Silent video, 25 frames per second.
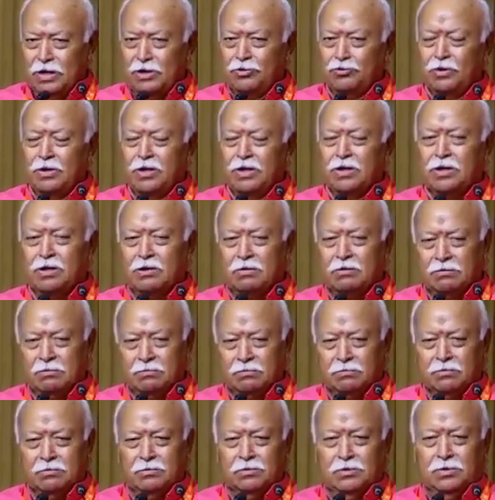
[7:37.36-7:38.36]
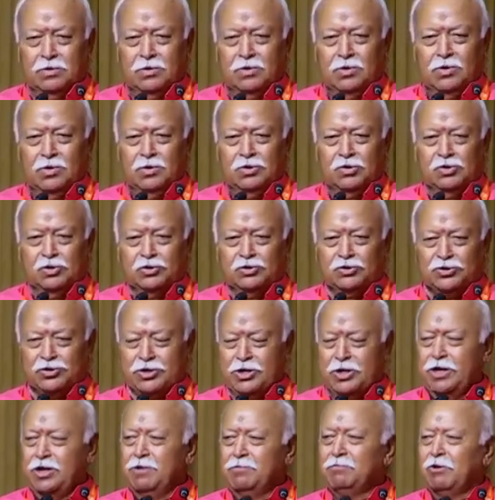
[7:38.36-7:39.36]
regular
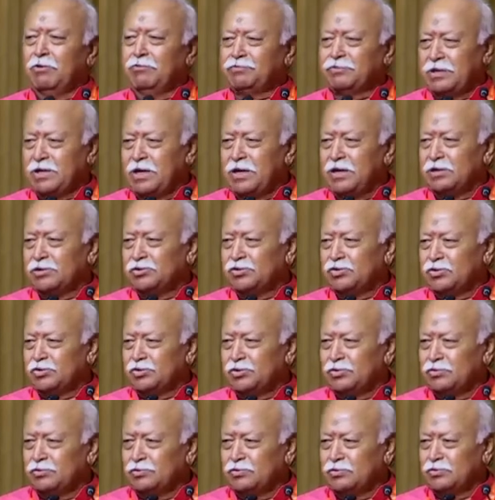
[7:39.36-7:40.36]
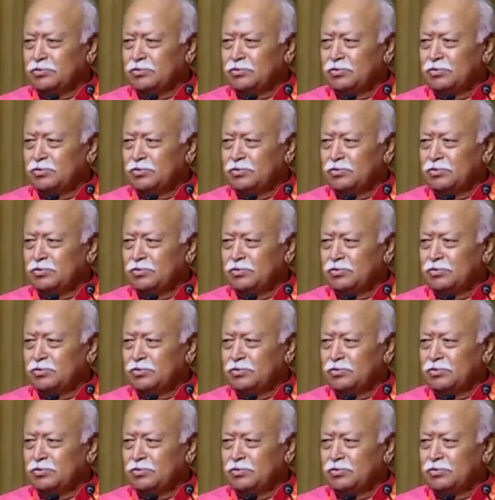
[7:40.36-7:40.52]
stream of things,